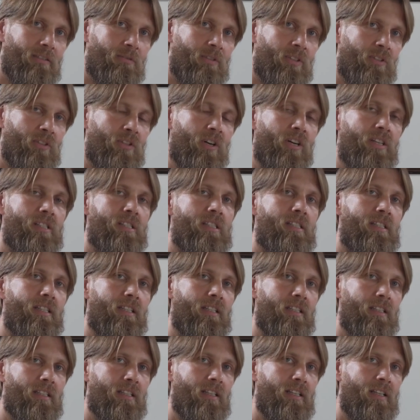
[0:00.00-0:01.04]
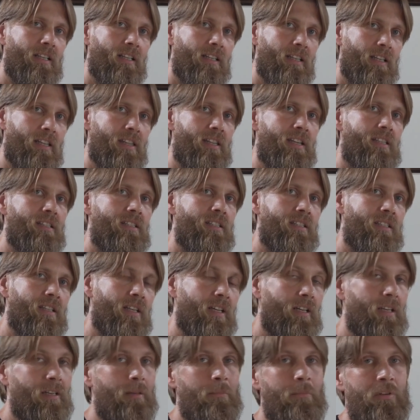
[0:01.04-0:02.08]
with costing than this,
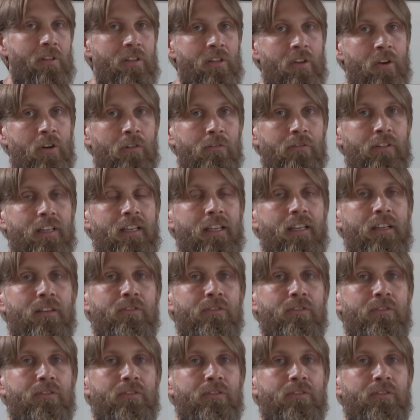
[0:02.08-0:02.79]
but the overhead,